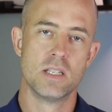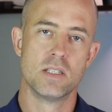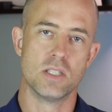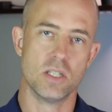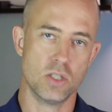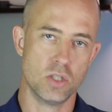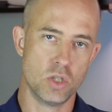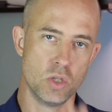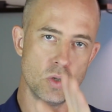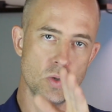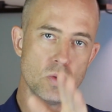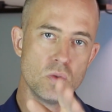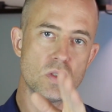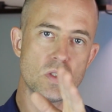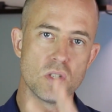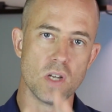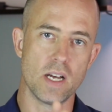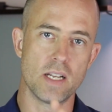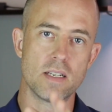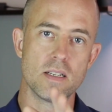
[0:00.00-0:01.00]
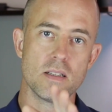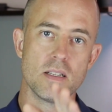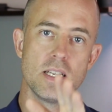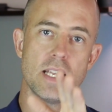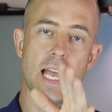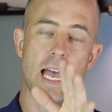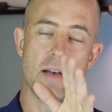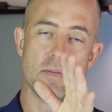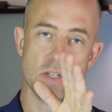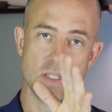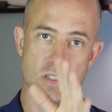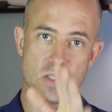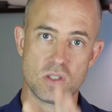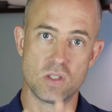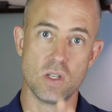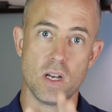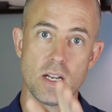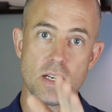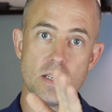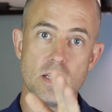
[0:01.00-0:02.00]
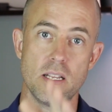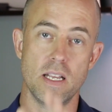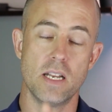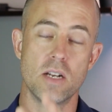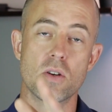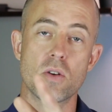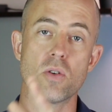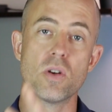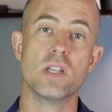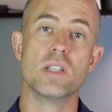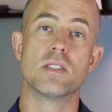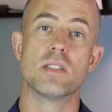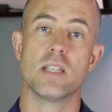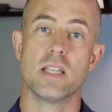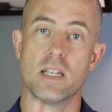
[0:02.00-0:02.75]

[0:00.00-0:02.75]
Did you suddenly have a sudden increase